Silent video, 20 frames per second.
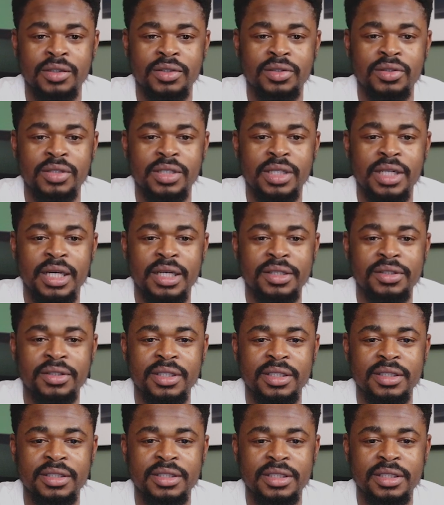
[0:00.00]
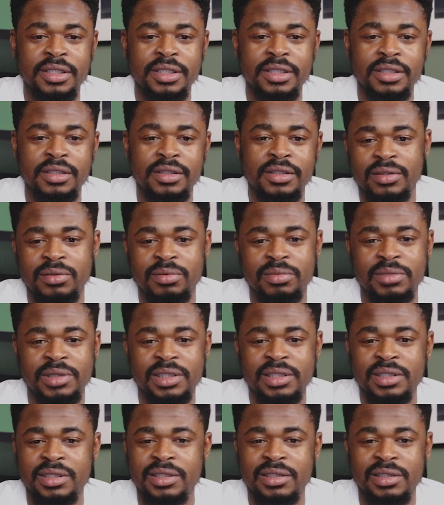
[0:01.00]
So yeah, you can see, to
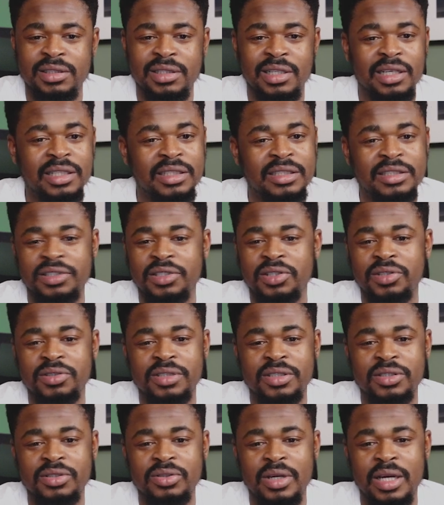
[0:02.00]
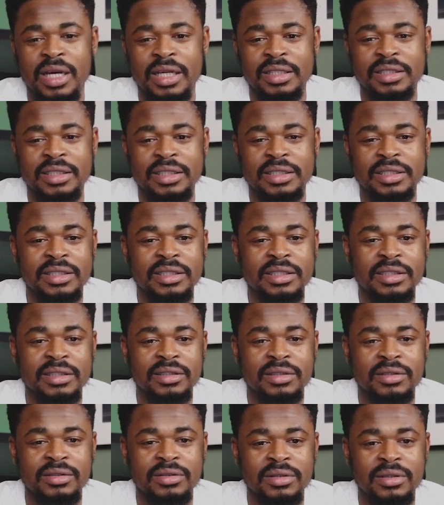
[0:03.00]
me, you don't need to add this.
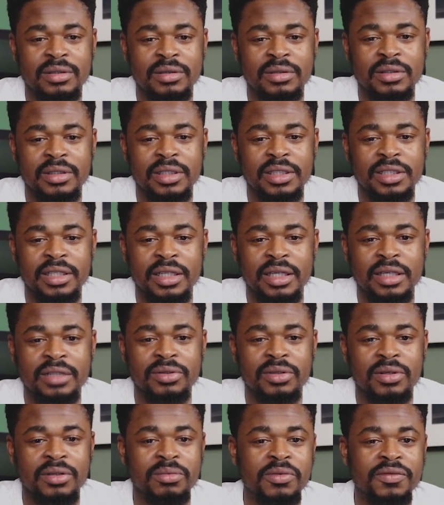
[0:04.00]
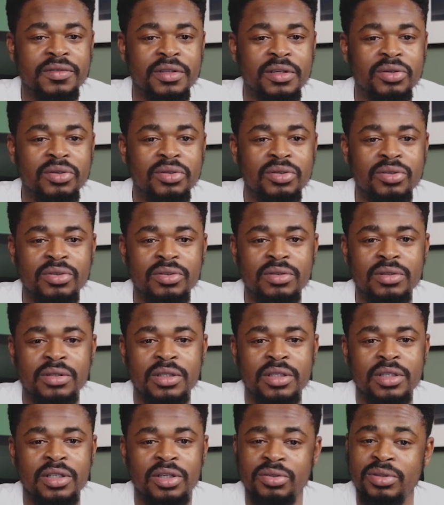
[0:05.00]
Click here to remove the logo.
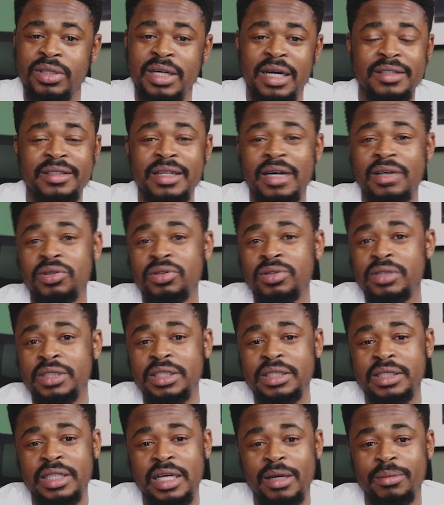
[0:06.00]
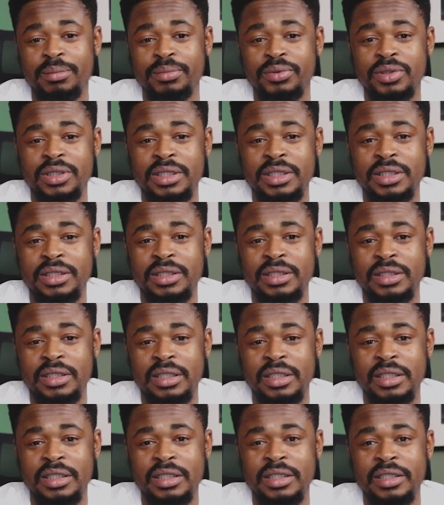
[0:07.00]
You can download this and put this
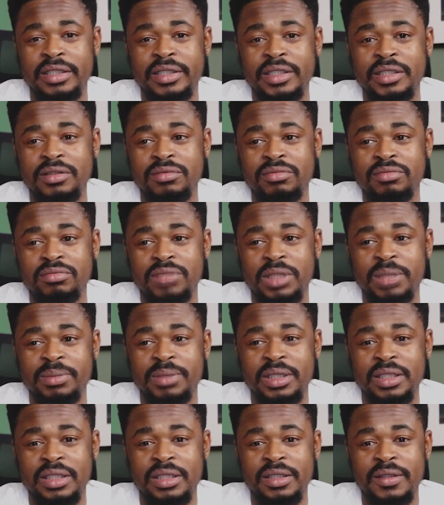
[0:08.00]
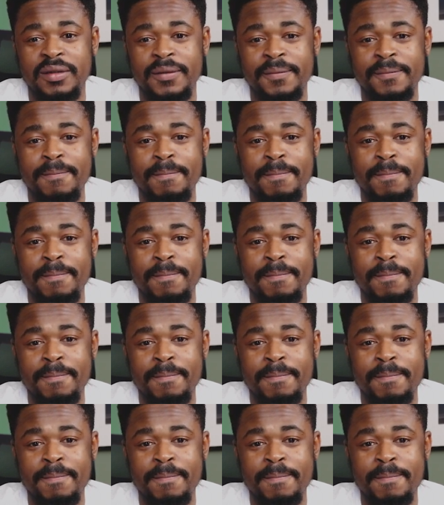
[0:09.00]
in maybe